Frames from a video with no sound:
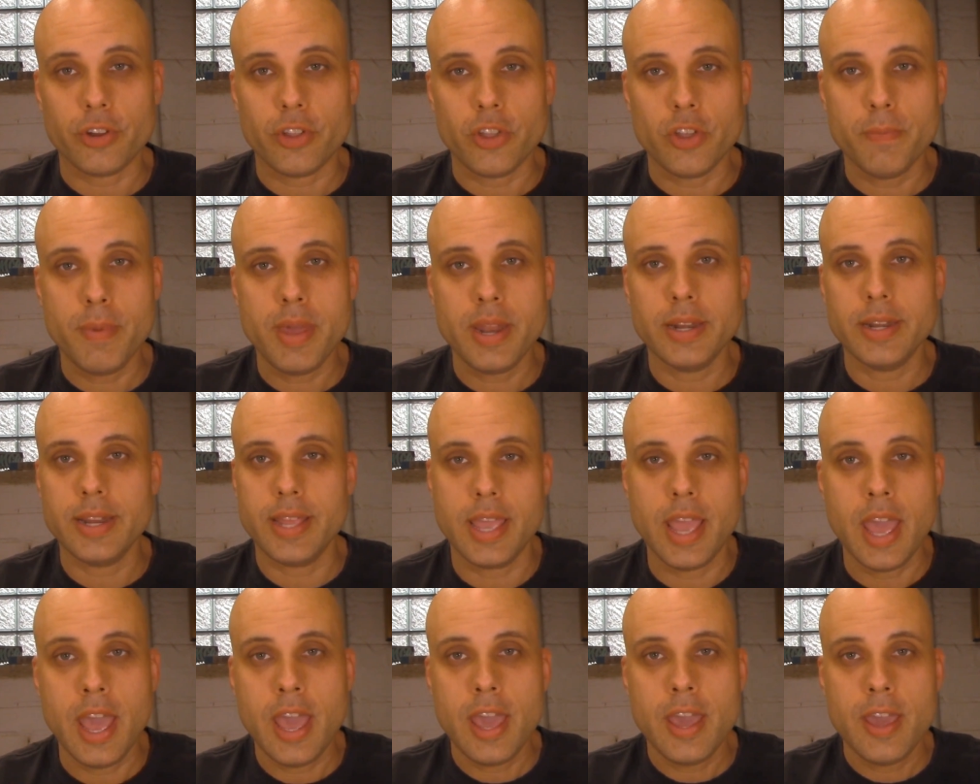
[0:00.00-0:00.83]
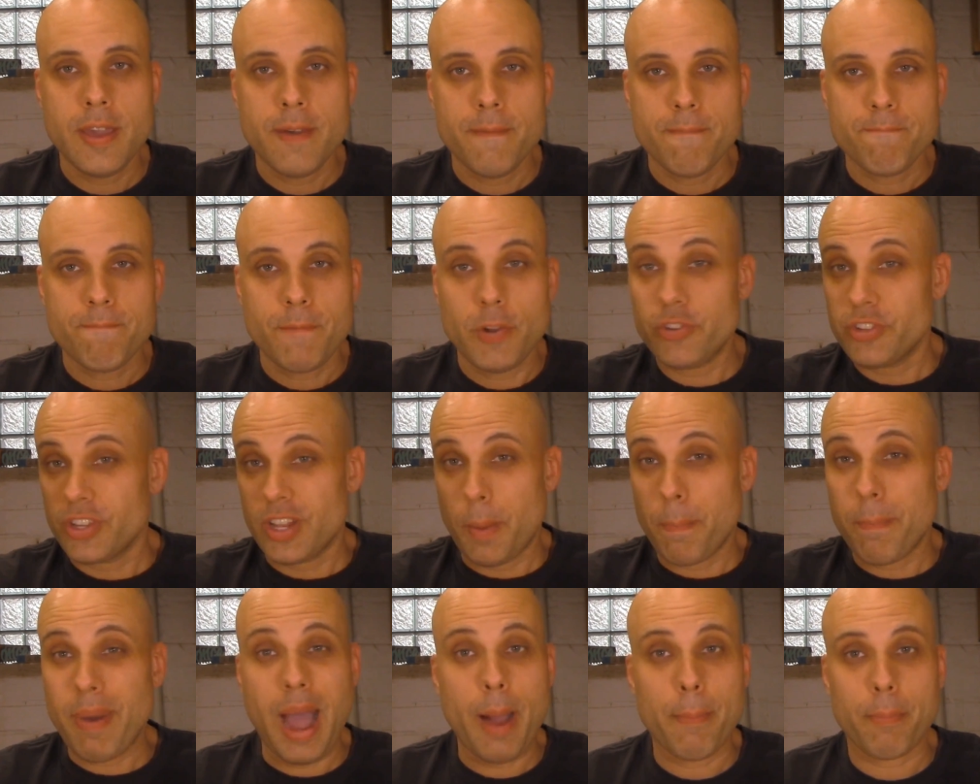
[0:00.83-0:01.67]
humidity, they're just
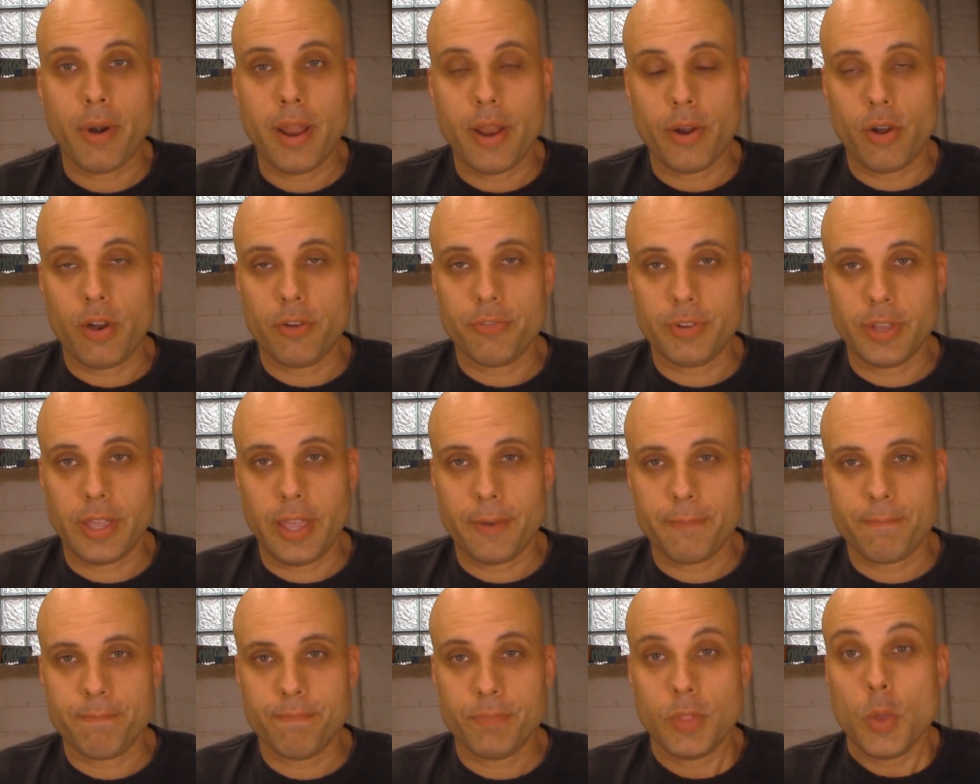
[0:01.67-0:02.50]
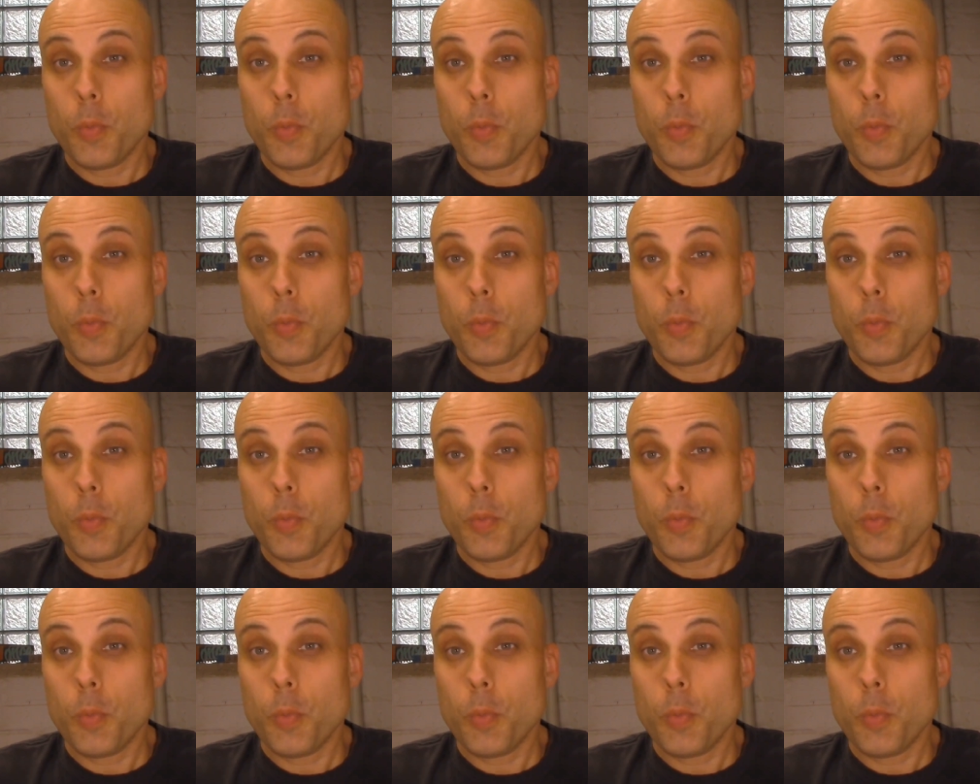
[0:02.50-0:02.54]
going to pop right off again.